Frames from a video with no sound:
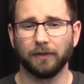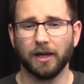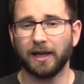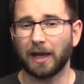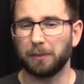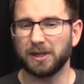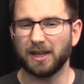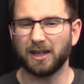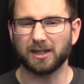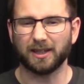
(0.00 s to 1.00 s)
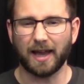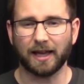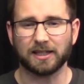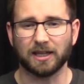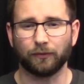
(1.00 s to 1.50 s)
can be seen as a
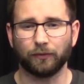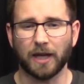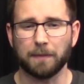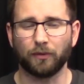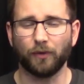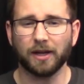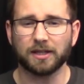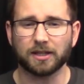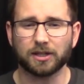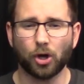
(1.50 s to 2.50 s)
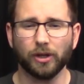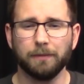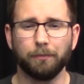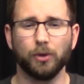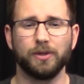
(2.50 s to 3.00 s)
negative, it provides a
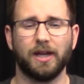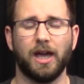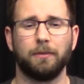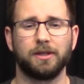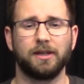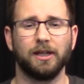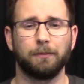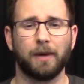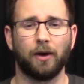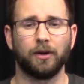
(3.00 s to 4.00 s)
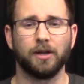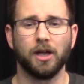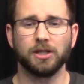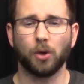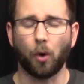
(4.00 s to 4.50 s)
solid boost to Eomer's killing power,
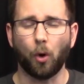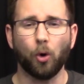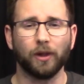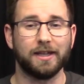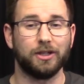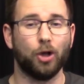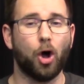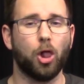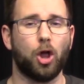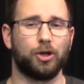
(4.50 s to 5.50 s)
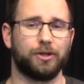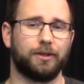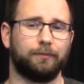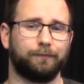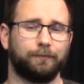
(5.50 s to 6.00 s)
so all is not lost.
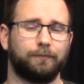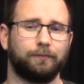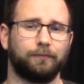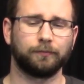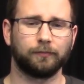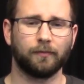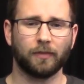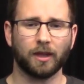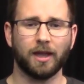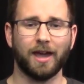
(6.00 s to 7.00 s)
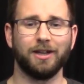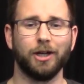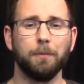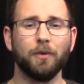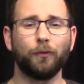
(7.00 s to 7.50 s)
In at
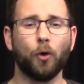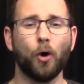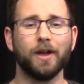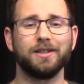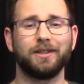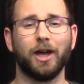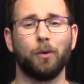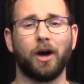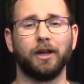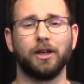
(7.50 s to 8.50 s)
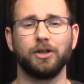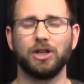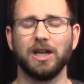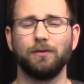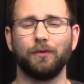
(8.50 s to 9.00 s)
number 4 is Deorwine,
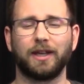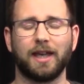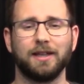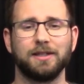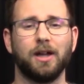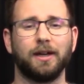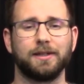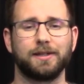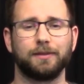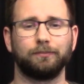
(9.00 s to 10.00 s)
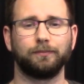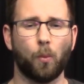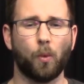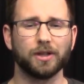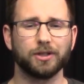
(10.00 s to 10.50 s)
Chief of the King's Knights.
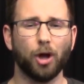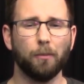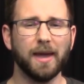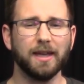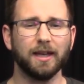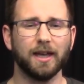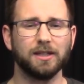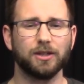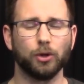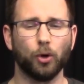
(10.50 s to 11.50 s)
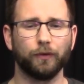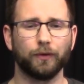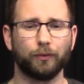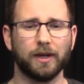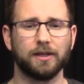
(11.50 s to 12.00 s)
Whilst not making it into the Lord of the
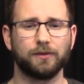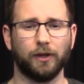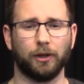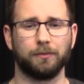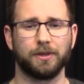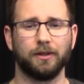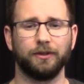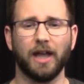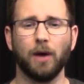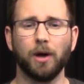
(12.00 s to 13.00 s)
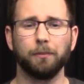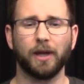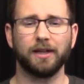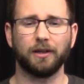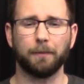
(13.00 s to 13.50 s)
Rings films, Deorwine
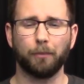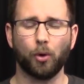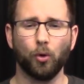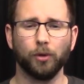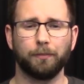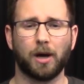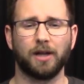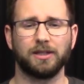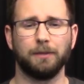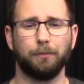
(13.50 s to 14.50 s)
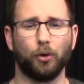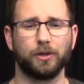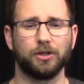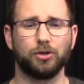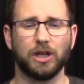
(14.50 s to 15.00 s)
played an important part in the books
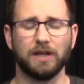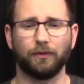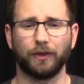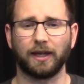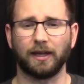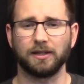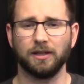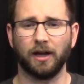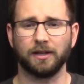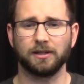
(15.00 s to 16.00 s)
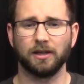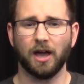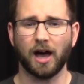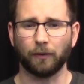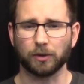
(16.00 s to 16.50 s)
as Chief of the King's Knights,
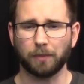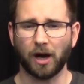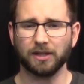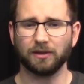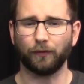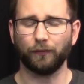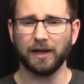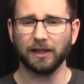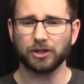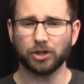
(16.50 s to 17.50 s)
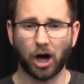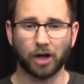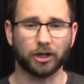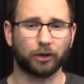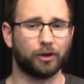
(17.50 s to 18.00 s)
and was part of the fearless charge
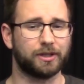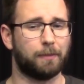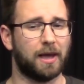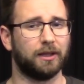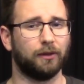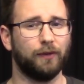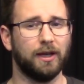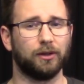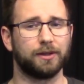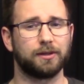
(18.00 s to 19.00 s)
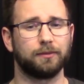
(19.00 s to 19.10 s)
across the Pelennor Fields.